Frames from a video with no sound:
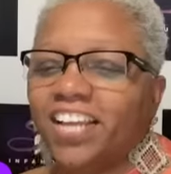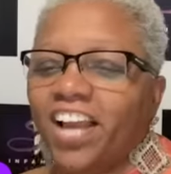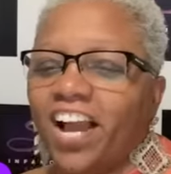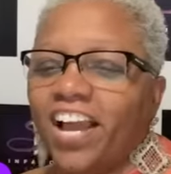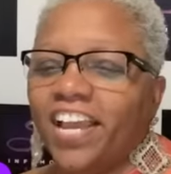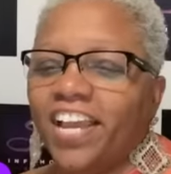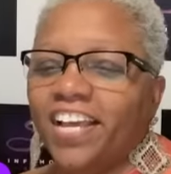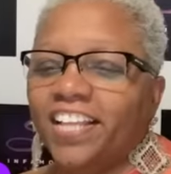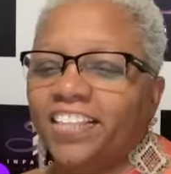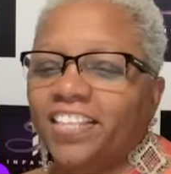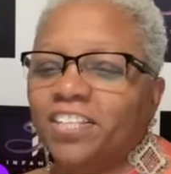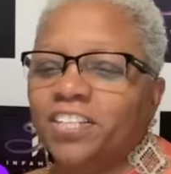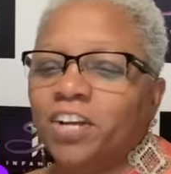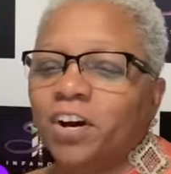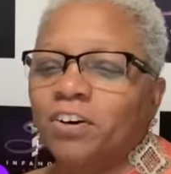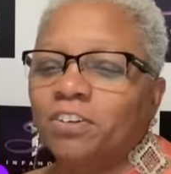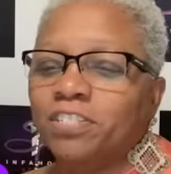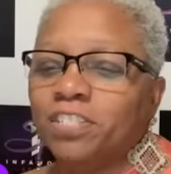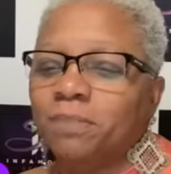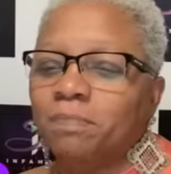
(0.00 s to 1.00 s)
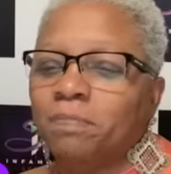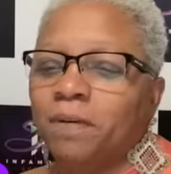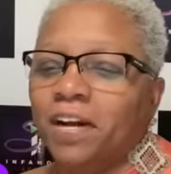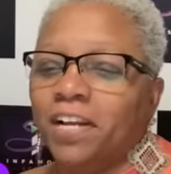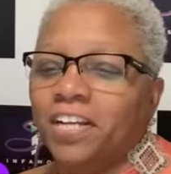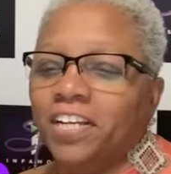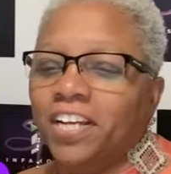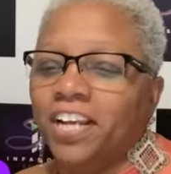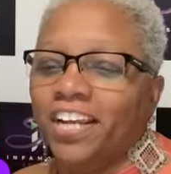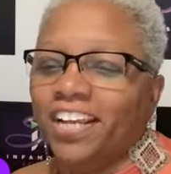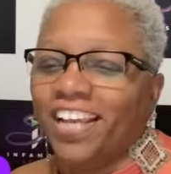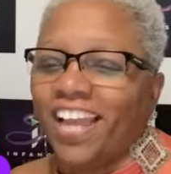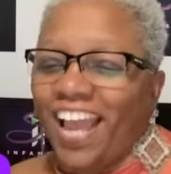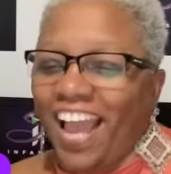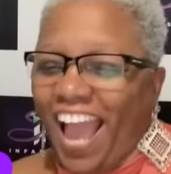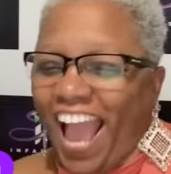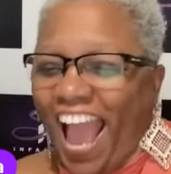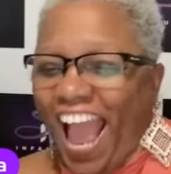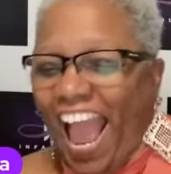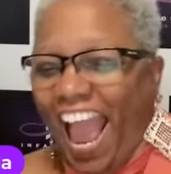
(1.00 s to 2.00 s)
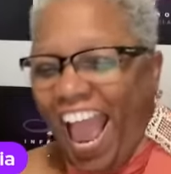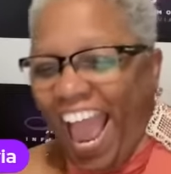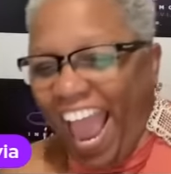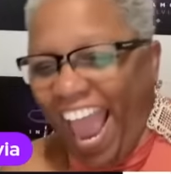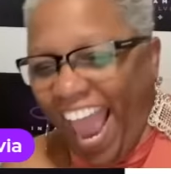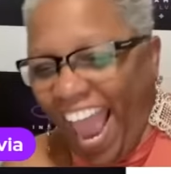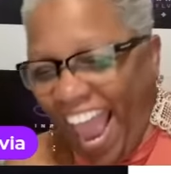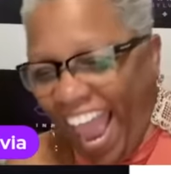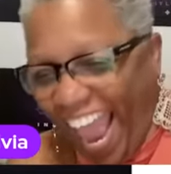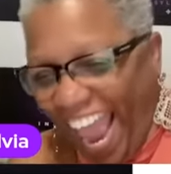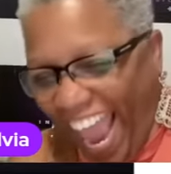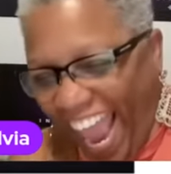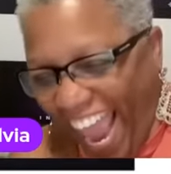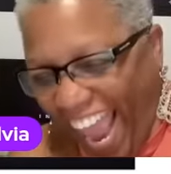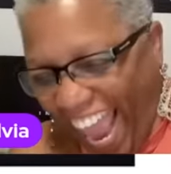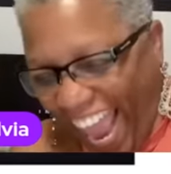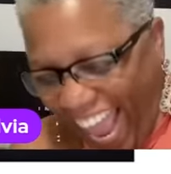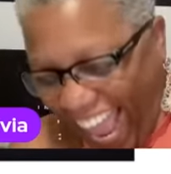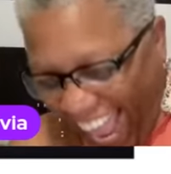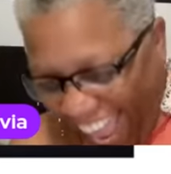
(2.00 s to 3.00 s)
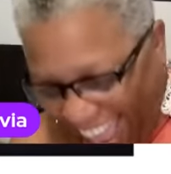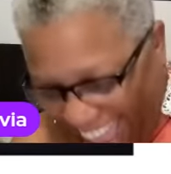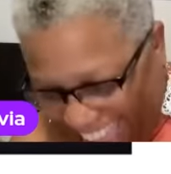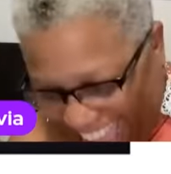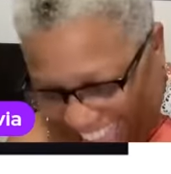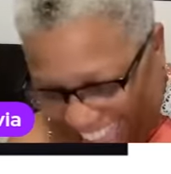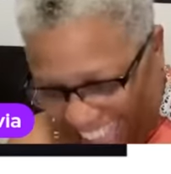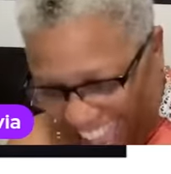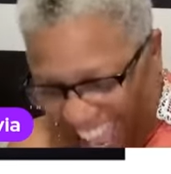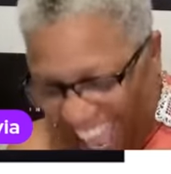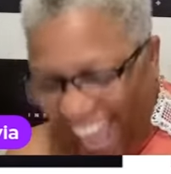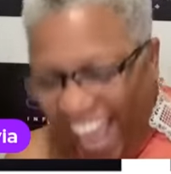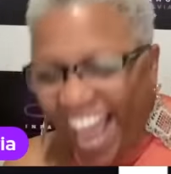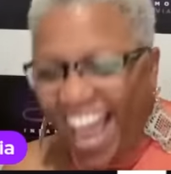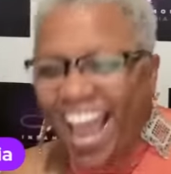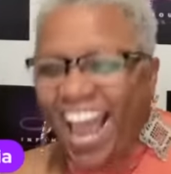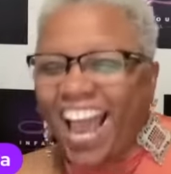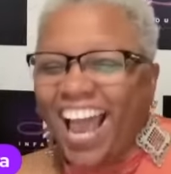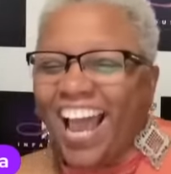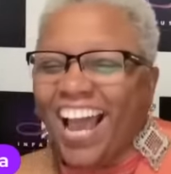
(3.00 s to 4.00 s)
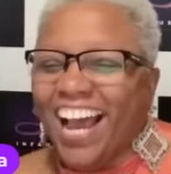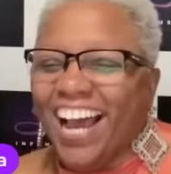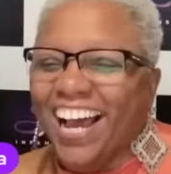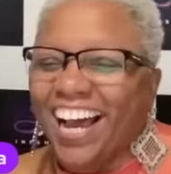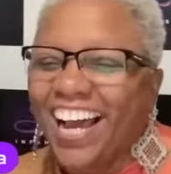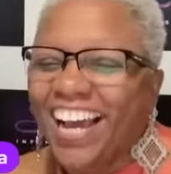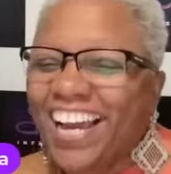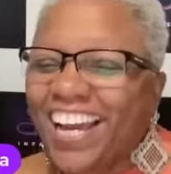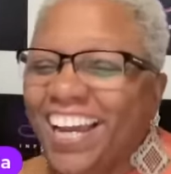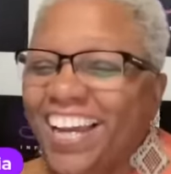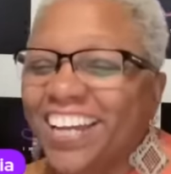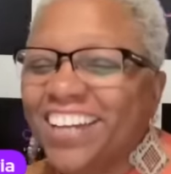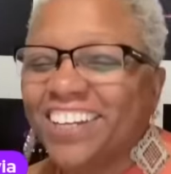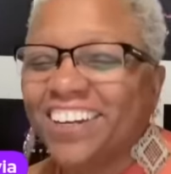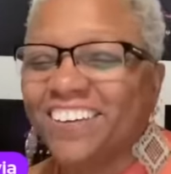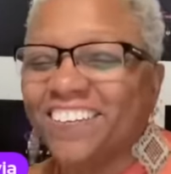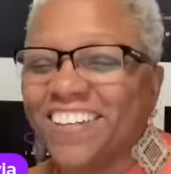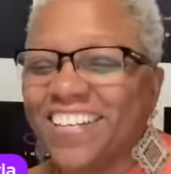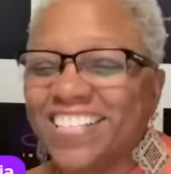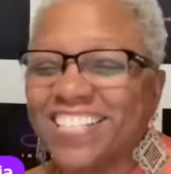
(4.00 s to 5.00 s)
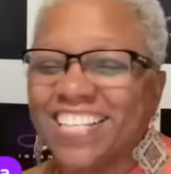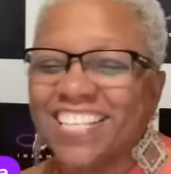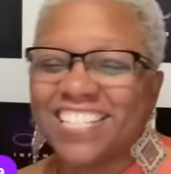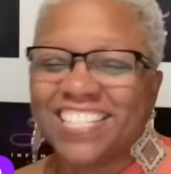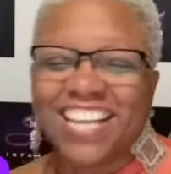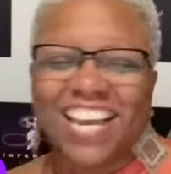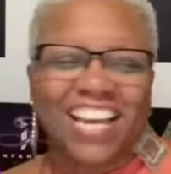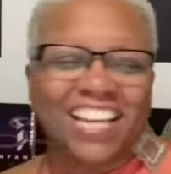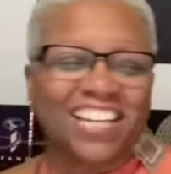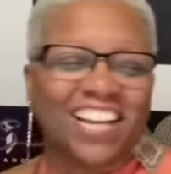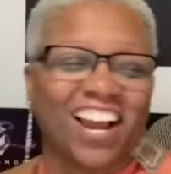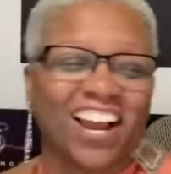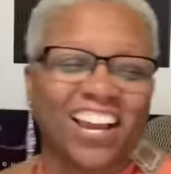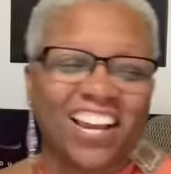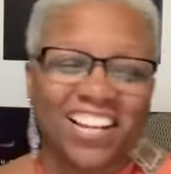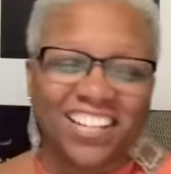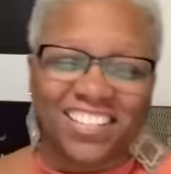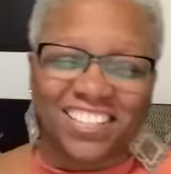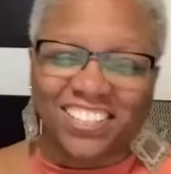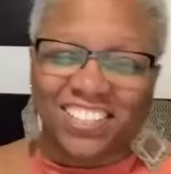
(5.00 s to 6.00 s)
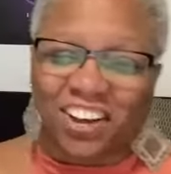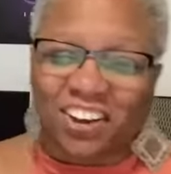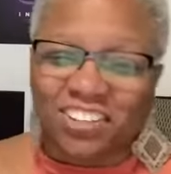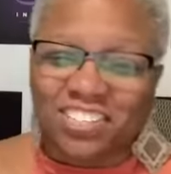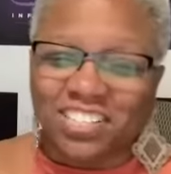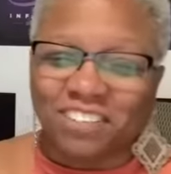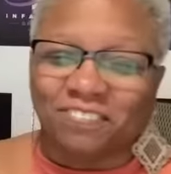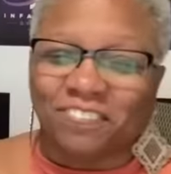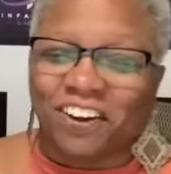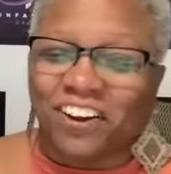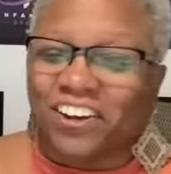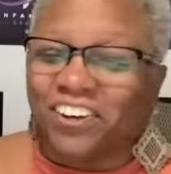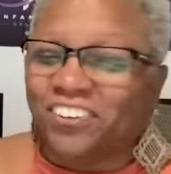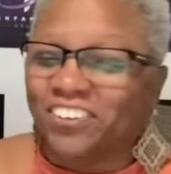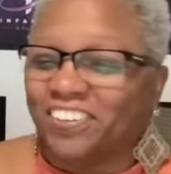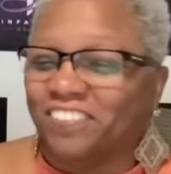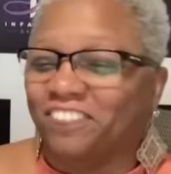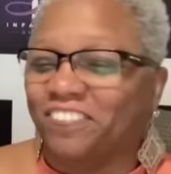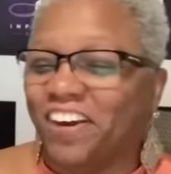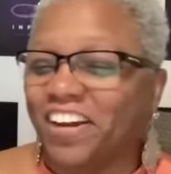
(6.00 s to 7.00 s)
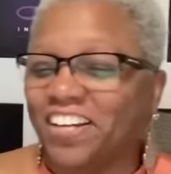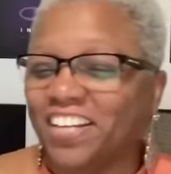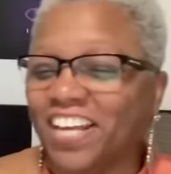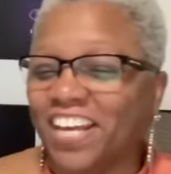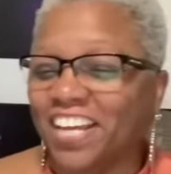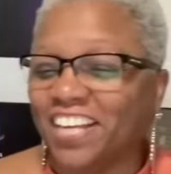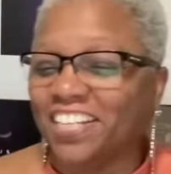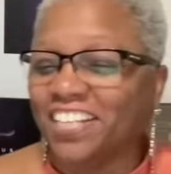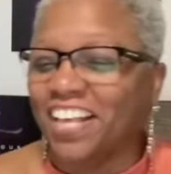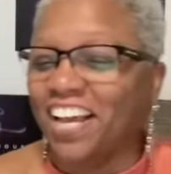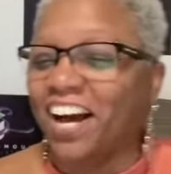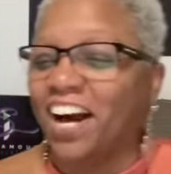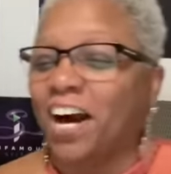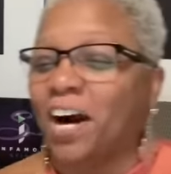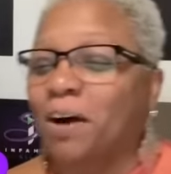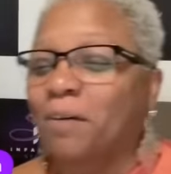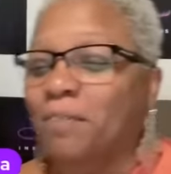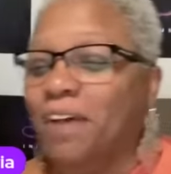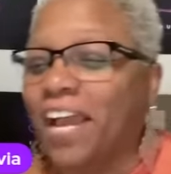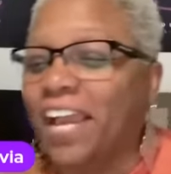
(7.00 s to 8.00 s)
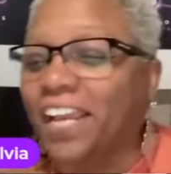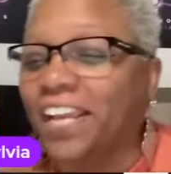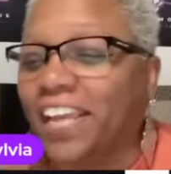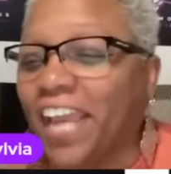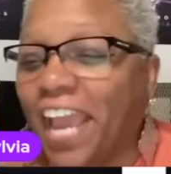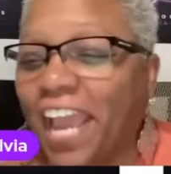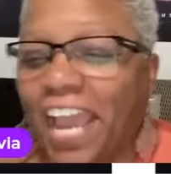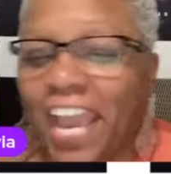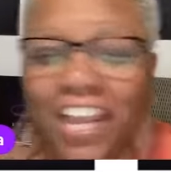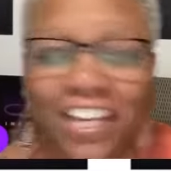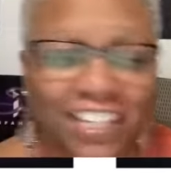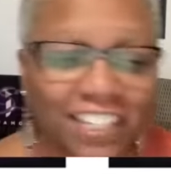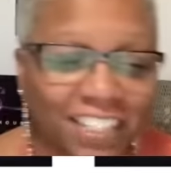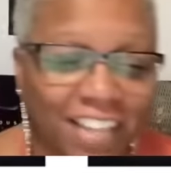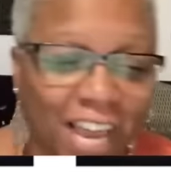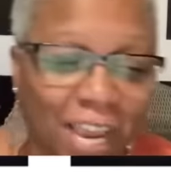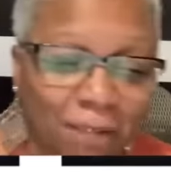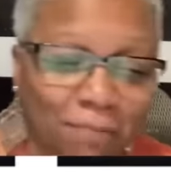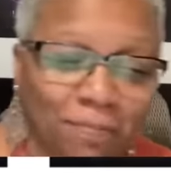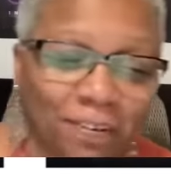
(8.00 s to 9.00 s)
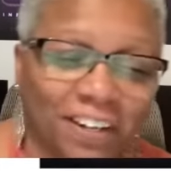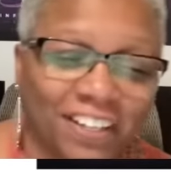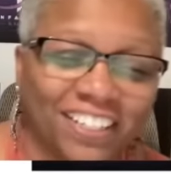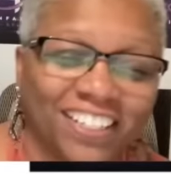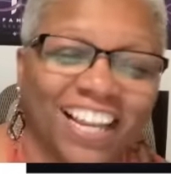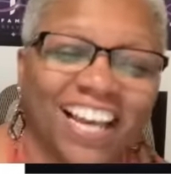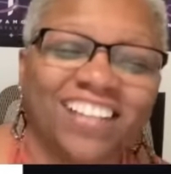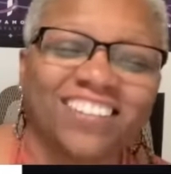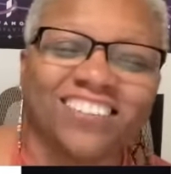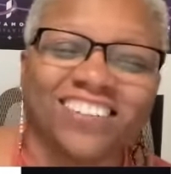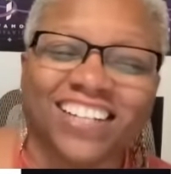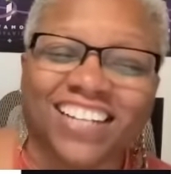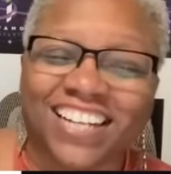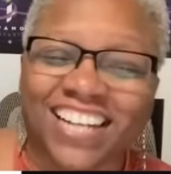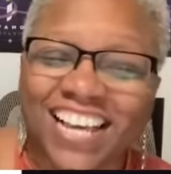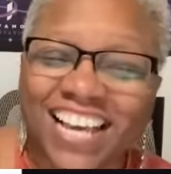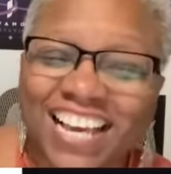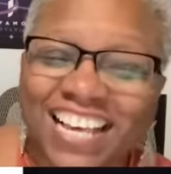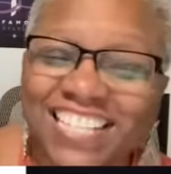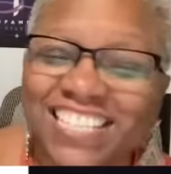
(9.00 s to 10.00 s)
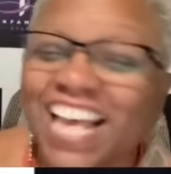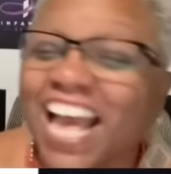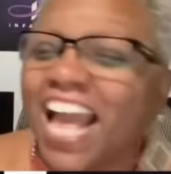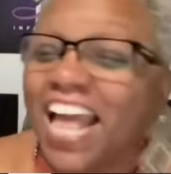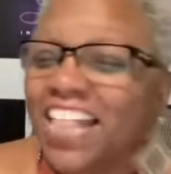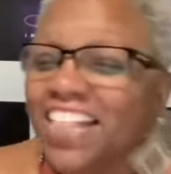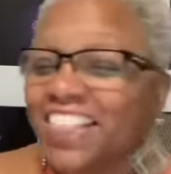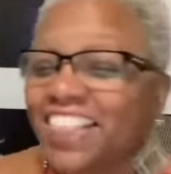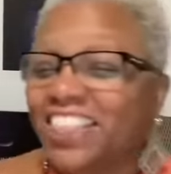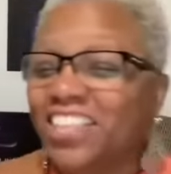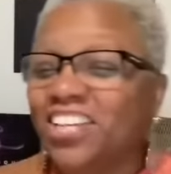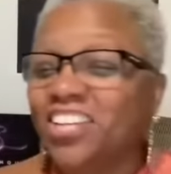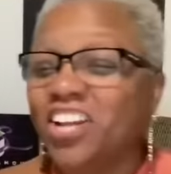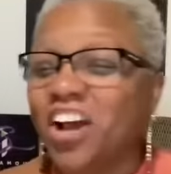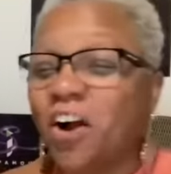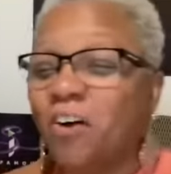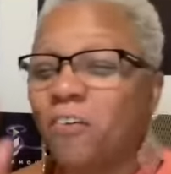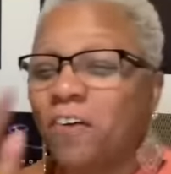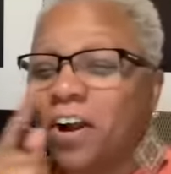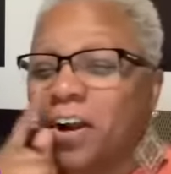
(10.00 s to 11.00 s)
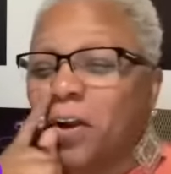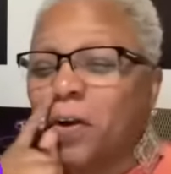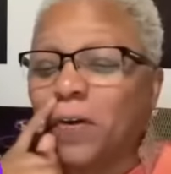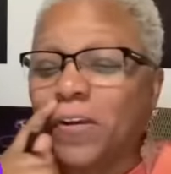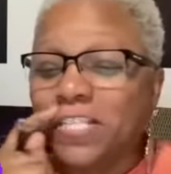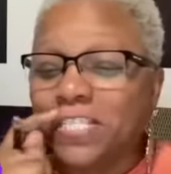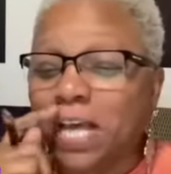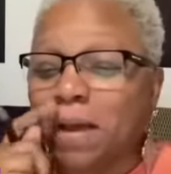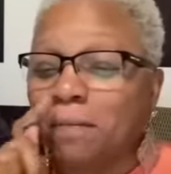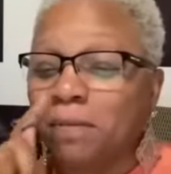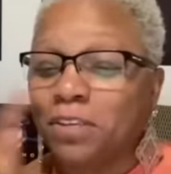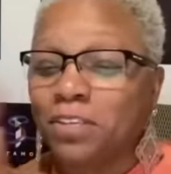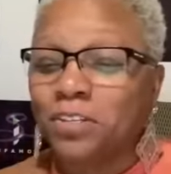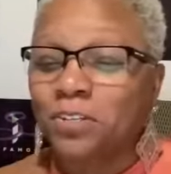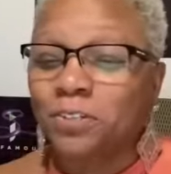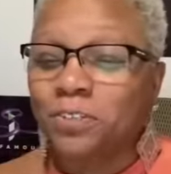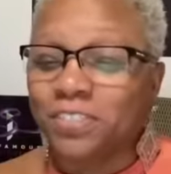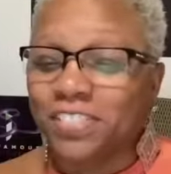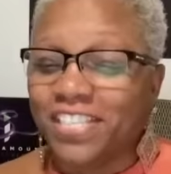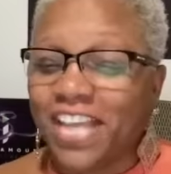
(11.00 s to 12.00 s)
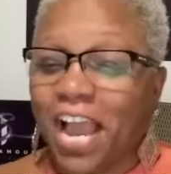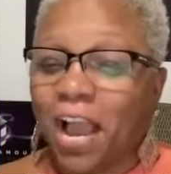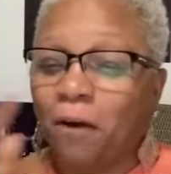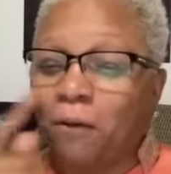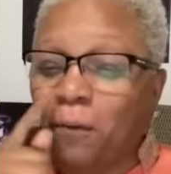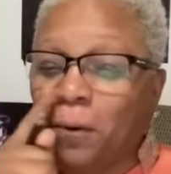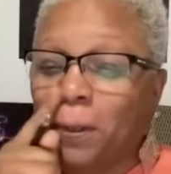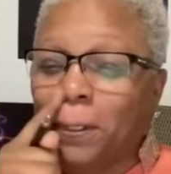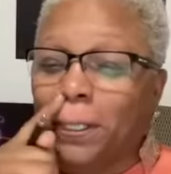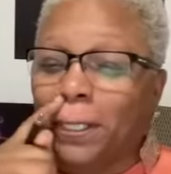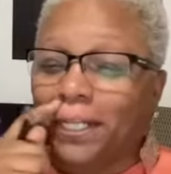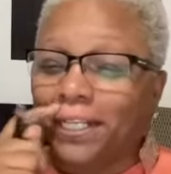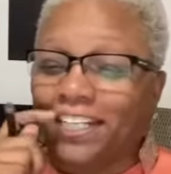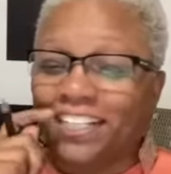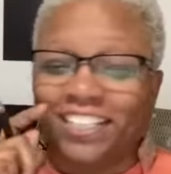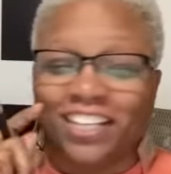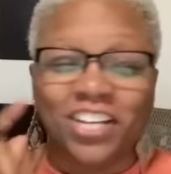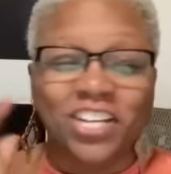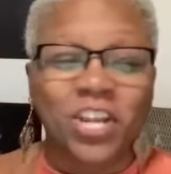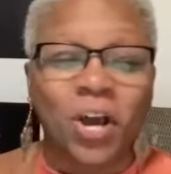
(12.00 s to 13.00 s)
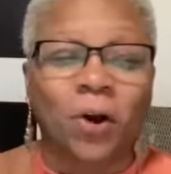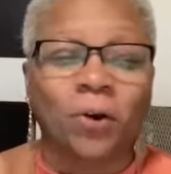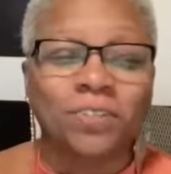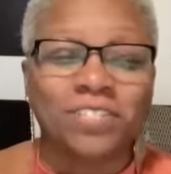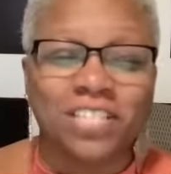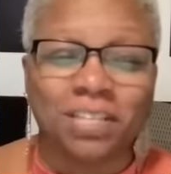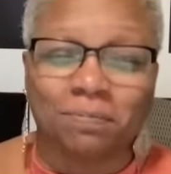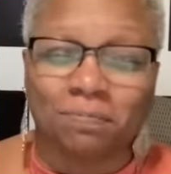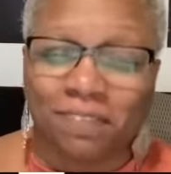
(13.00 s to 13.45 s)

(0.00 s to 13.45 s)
y'all hit the nosy button, Nick. Carissa said y'all hit the nosy button, aka the like button. That's what it is. You know what, Carissa? I'm going to use that one. The nosy